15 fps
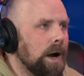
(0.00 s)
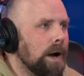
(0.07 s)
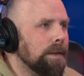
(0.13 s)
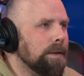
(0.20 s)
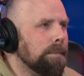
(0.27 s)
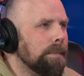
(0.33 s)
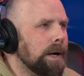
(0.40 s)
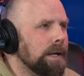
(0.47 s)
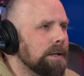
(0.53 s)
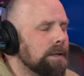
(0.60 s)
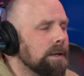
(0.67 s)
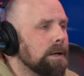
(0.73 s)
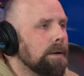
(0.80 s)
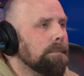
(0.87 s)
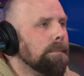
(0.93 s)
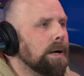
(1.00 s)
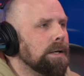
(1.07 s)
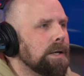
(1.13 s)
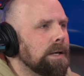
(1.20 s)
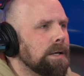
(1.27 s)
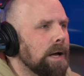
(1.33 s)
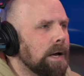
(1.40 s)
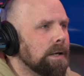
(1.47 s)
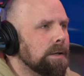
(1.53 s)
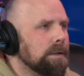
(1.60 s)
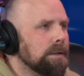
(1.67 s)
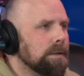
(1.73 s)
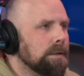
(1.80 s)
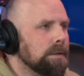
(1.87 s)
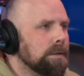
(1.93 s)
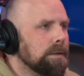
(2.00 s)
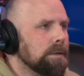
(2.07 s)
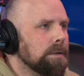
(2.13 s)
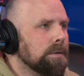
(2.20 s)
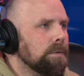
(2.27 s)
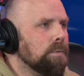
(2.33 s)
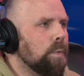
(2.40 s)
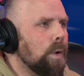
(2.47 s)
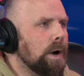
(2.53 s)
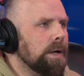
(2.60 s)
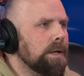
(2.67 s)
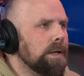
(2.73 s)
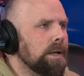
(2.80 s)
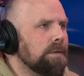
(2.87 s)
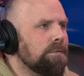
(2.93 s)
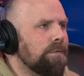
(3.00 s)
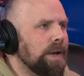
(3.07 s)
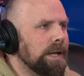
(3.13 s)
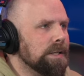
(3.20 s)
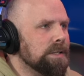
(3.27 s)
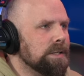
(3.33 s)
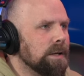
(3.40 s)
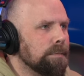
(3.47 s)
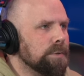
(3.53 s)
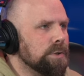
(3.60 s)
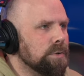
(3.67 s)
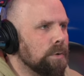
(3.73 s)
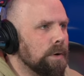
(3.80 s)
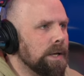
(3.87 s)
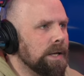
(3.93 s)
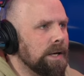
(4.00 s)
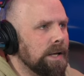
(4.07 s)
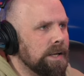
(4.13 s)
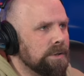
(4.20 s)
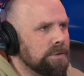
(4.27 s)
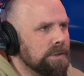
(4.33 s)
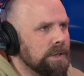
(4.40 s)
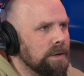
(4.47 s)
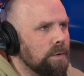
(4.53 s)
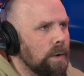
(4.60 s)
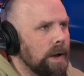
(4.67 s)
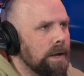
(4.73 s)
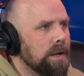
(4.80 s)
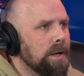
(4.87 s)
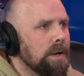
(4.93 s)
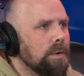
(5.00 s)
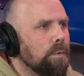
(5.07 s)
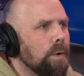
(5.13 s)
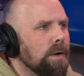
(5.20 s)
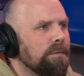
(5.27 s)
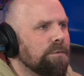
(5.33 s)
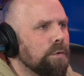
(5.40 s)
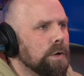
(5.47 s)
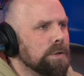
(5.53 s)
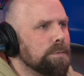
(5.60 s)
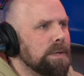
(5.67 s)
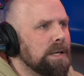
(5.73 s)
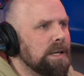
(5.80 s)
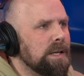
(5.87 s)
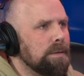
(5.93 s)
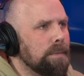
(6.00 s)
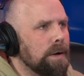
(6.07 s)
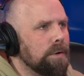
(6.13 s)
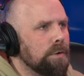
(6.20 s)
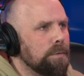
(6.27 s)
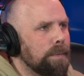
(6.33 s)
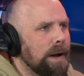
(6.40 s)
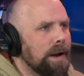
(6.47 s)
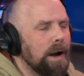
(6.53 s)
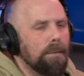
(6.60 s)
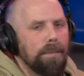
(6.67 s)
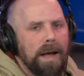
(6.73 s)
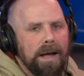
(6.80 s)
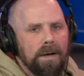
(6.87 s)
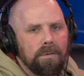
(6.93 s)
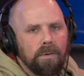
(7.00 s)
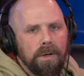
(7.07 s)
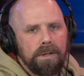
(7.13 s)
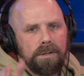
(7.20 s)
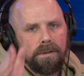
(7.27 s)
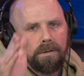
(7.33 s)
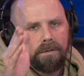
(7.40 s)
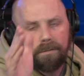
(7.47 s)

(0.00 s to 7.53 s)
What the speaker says: on the mic Monday night. One advanced some story in an interesting way. One forced me to email you about how bad it was.